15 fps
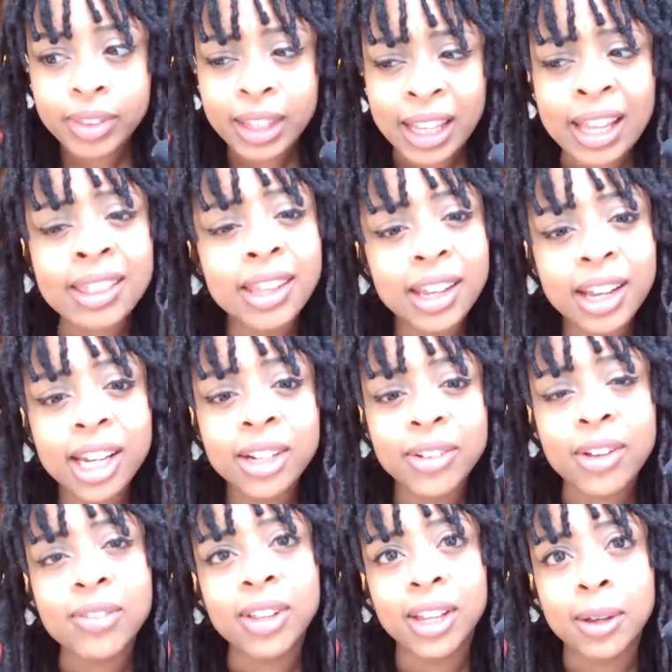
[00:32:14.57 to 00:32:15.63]
They kind of
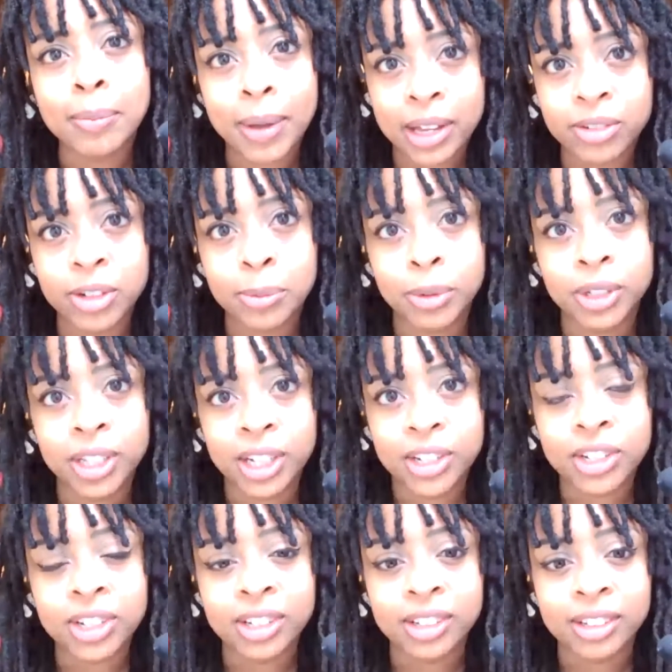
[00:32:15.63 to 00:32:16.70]
have like a bad
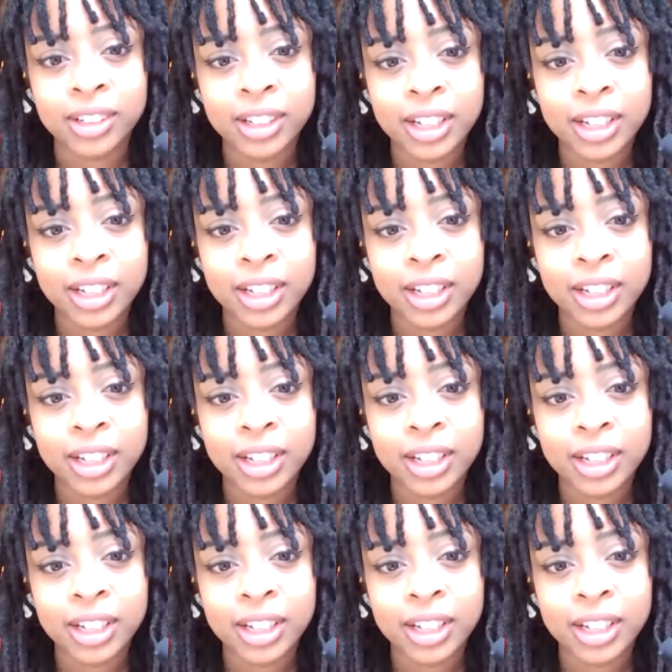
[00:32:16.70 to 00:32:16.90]
reputation,